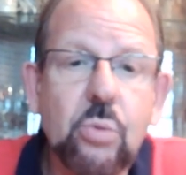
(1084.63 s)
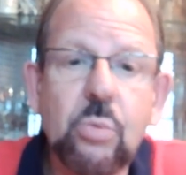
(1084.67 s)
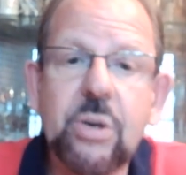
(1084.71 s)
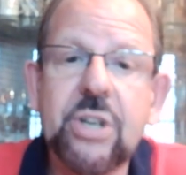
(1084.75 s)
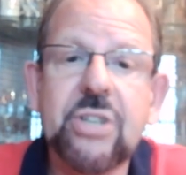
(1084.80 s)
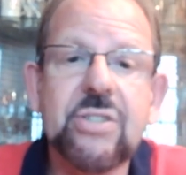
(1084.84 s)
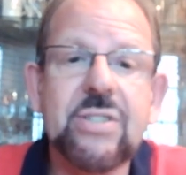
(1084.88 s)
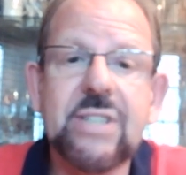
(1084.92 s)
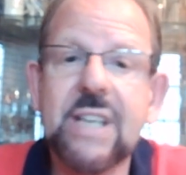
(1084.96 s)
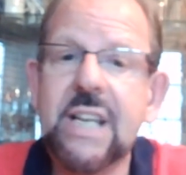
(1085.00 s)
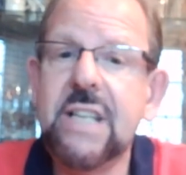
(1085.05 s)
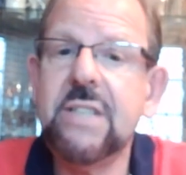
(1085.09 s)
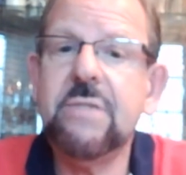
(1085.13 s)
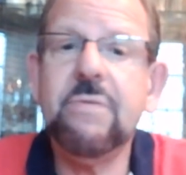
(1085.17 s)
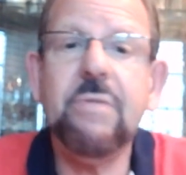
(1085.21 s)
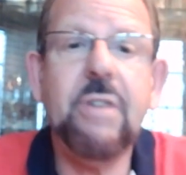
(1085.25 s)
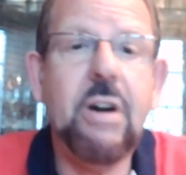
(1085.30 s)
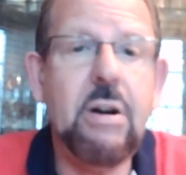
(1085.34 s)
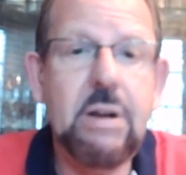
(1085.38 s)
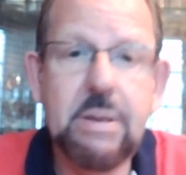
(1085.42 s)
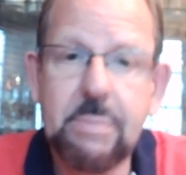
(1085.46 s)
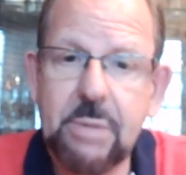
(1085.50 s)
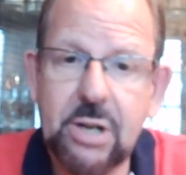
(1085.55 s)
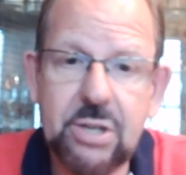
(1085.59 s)
which says
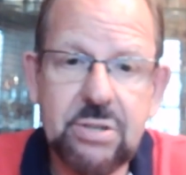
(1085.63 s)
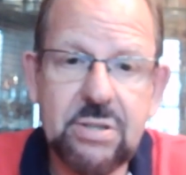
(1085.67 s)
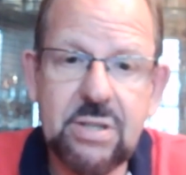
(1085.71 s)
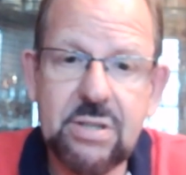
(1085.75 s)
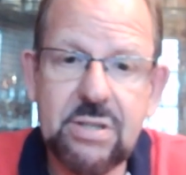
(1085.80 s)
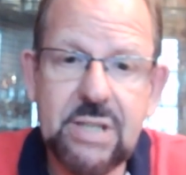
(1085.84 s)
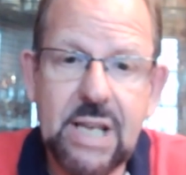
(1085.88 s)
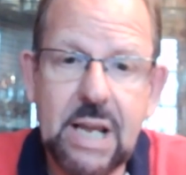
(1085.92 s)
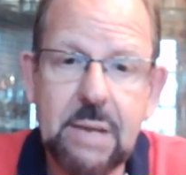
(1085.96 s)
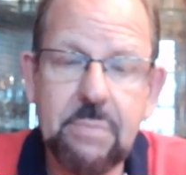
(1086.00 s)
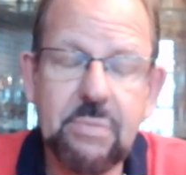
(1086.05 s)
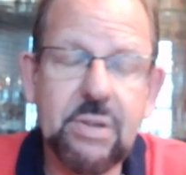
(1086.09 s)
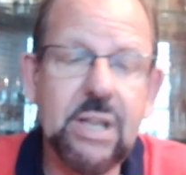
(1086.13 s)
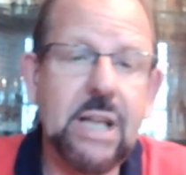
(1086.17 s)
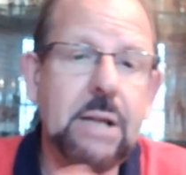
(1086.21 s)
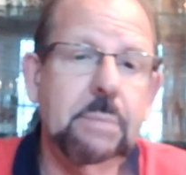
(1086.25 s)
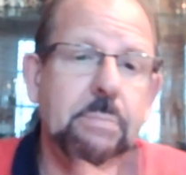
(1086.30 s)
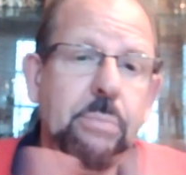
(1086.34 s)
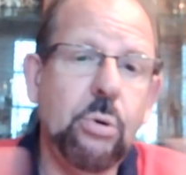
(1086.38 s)
very much the same thing.